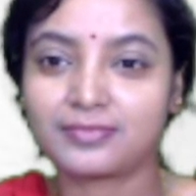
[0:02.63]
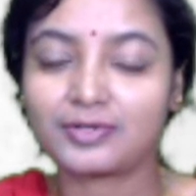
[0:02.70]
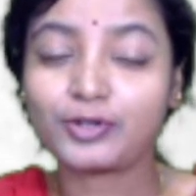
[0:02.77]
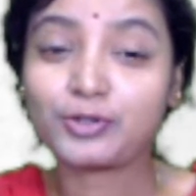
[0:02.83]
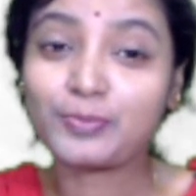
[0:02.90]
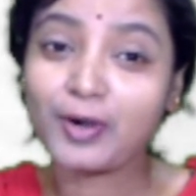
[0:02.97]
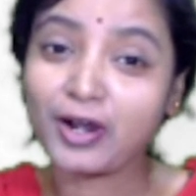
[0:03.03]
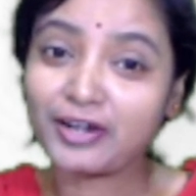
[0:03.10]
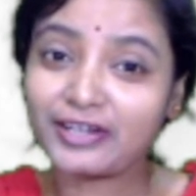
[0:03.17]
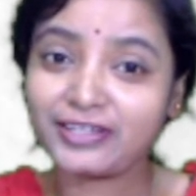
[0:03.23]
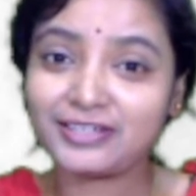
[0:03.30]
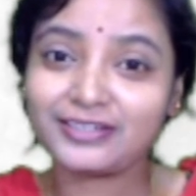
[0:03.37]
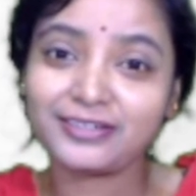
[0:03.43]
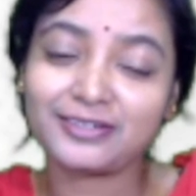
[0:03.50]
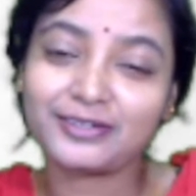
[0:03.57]
Good
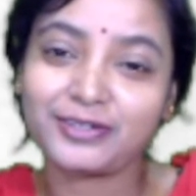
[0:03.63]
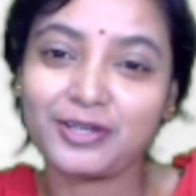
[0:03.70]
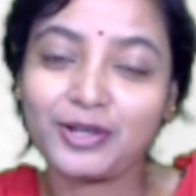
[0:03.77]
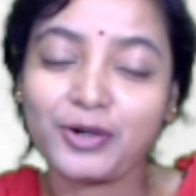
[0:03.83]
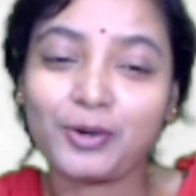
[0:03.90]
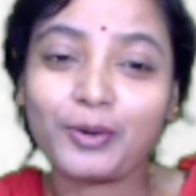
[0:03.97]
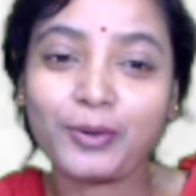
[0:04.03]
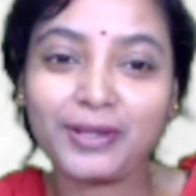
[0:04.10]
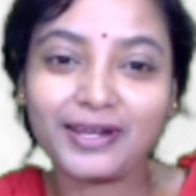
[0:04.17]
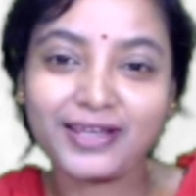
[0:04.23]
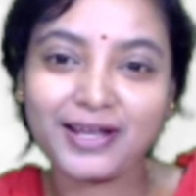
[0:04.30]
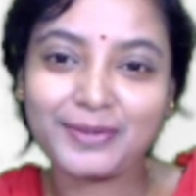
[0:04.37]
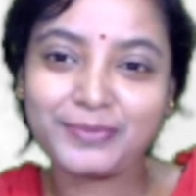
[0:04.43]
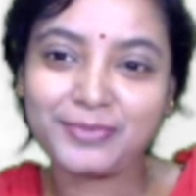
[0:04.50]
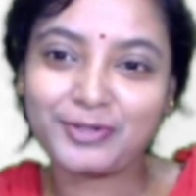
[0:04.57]
morning.
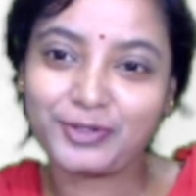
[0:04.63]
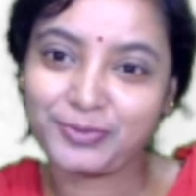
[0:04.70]
Welcome